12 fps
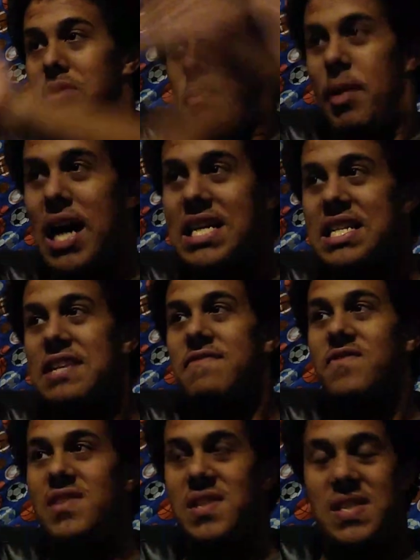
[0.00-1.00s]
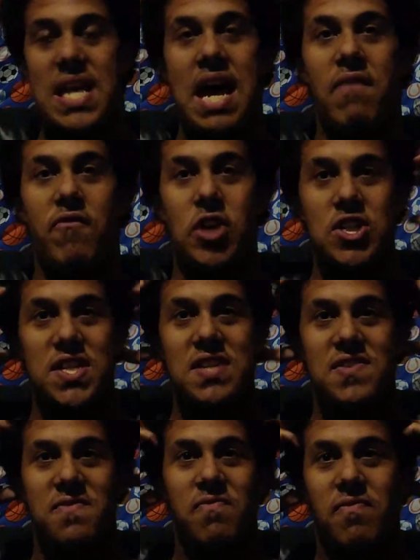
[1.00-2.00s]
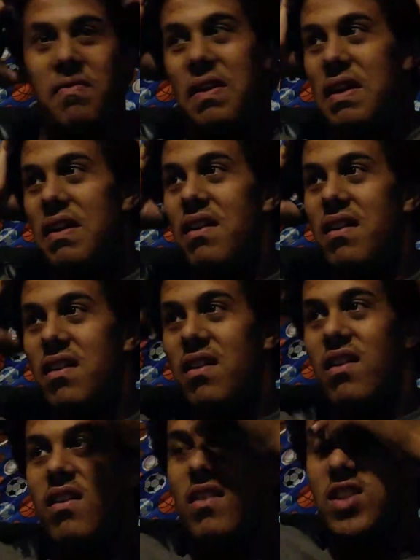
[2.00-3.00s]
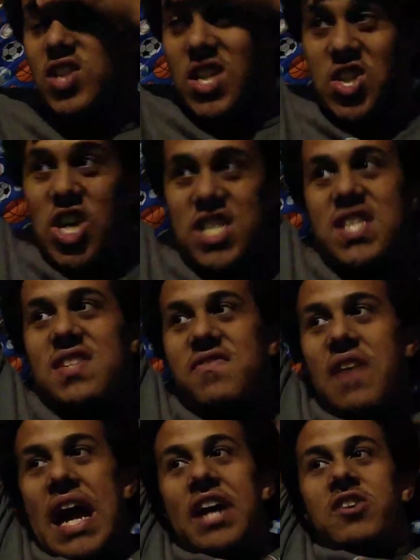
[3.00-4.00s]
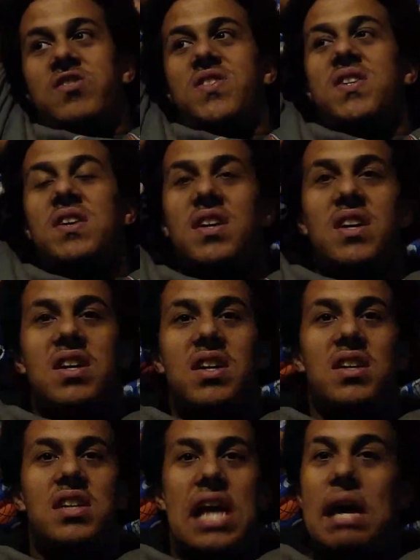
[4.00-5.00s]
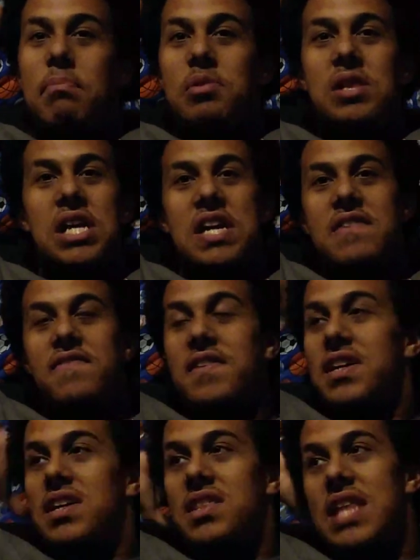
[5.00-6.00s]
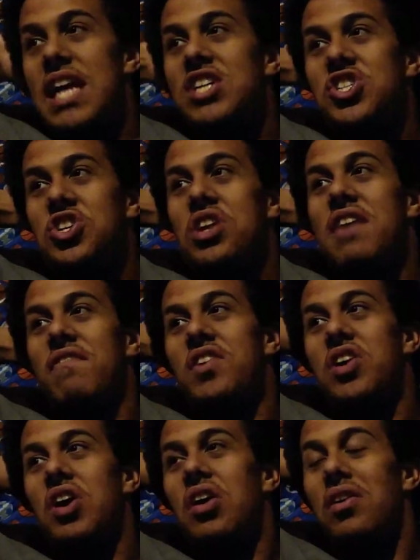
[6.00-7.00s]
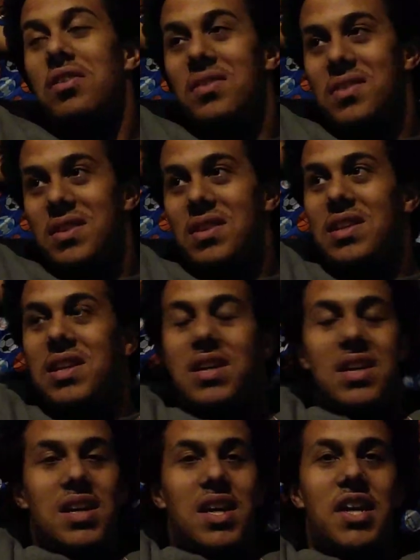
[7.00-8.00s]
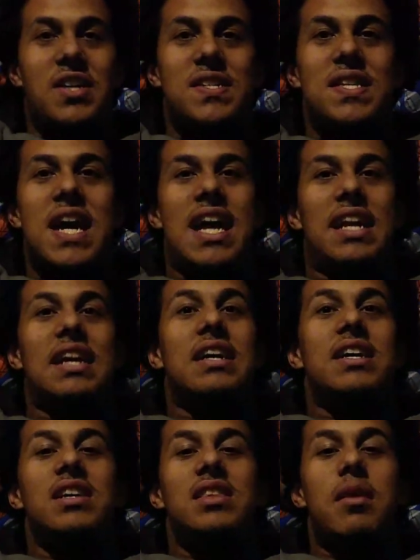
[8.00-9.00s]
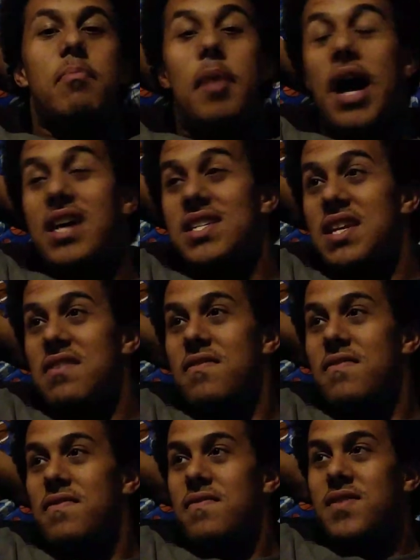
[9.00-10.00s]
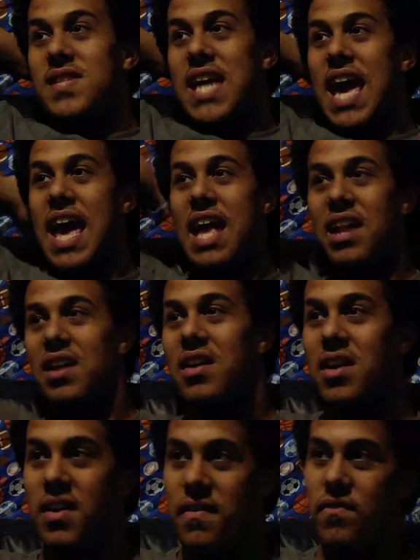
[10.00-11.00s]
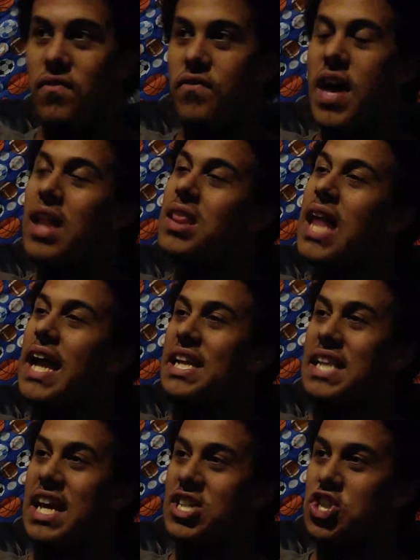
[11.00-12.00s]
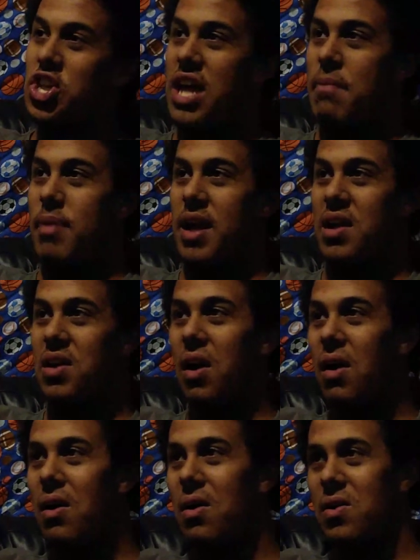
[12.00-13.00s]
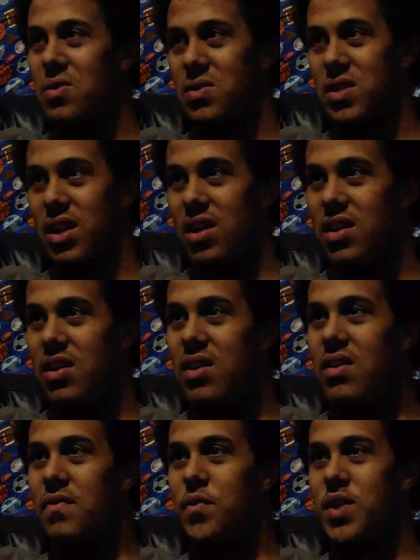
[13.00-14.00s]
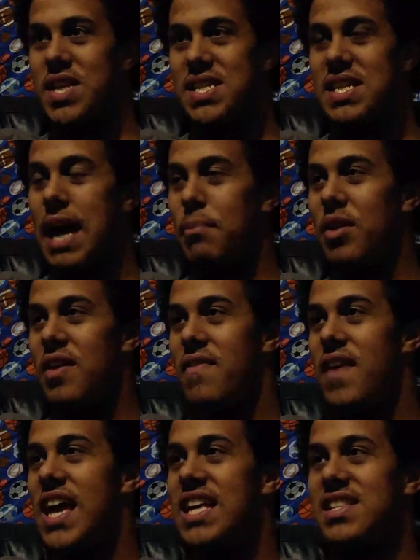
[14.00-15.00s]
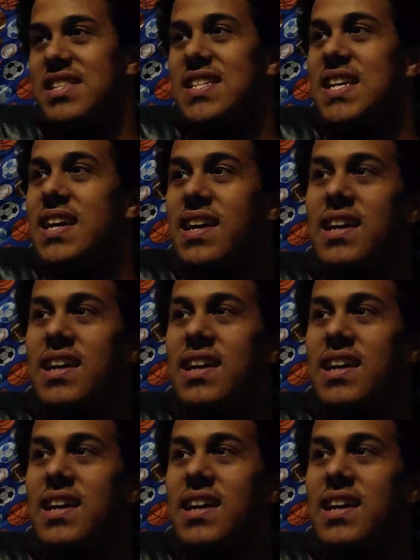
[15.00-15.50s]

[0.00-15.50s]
The Positive 10 versus the Justice Fighters. They believe they should have called. Here's the thing. The Positive 10 felt like they should have been called for this type of event.